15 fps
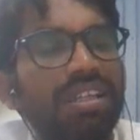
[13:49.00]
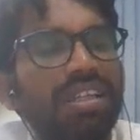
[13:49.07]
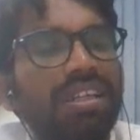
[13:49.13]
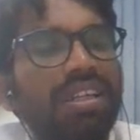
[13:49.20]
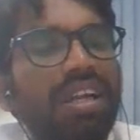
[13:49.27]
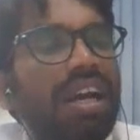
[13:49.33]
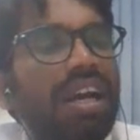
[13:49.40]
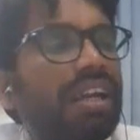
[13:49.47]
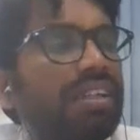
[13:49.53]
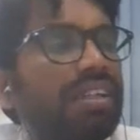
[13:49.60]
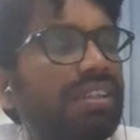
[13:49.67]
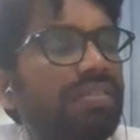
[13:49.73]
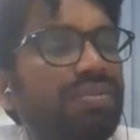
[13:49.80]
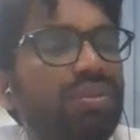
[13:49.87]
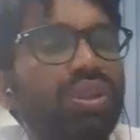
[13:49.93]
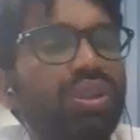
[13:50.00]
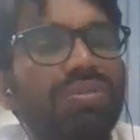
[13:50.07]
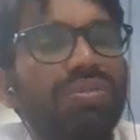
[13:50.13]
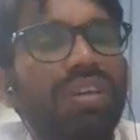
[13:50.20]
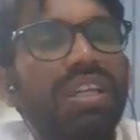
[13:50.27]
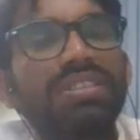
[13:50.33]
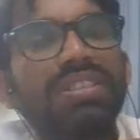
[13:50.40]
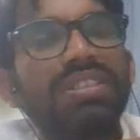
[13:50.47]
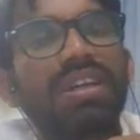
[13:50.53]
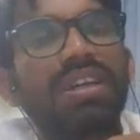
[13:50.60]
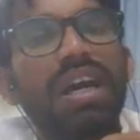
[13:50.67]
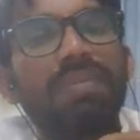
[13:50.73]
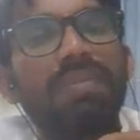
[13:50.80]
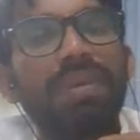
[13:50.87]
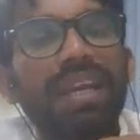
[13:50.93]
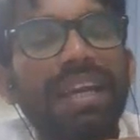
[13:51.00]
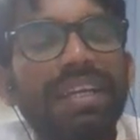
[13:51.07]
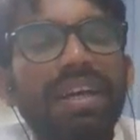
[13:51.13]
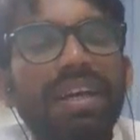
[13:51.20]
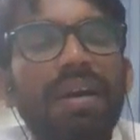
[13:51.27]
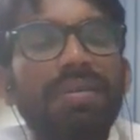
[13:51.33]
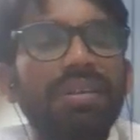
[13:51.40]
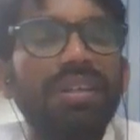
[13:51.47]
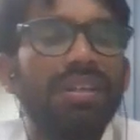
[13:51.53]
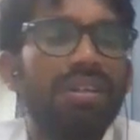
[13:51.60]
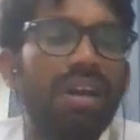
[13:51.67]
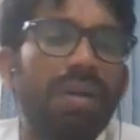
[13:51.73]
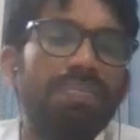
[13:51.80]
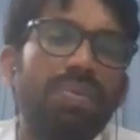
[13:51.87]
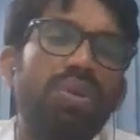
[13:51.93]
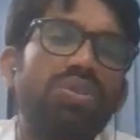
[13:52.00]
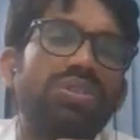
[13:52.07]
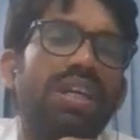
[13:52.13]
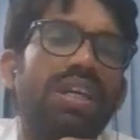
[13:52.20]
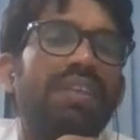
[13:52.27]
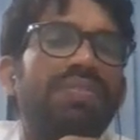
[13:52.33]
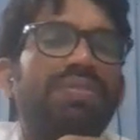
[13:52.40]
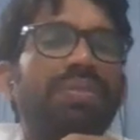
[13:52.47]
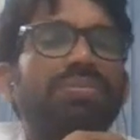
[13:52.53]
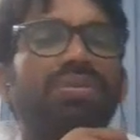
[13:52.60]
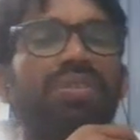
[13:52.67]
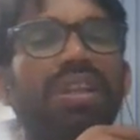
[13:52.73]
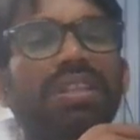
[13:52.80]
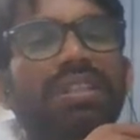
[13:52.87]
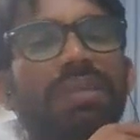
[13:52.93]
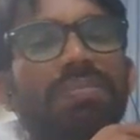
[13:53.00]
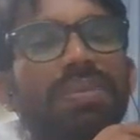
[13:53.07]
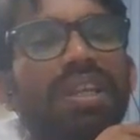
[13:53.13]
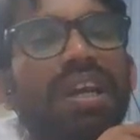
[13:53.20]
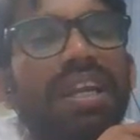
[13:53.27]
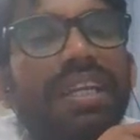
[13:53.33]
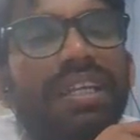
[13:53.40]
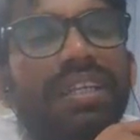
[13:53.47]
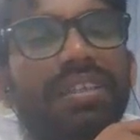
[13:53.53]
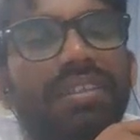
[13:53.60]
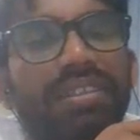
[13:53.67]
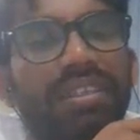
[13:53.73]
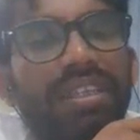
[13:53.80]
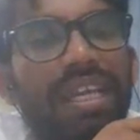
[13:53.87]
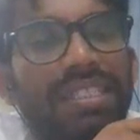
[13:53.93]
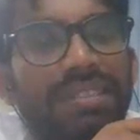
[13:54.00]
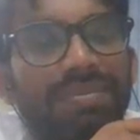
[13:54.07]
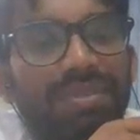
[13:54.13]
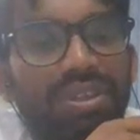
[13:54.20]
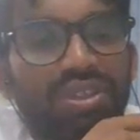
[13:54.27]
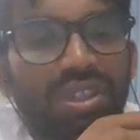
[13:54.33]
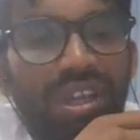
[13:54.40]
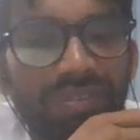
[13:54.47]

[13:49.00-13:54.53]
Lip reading: and the fourth one is the carbon and compounds, and fifth one is the periodic classification of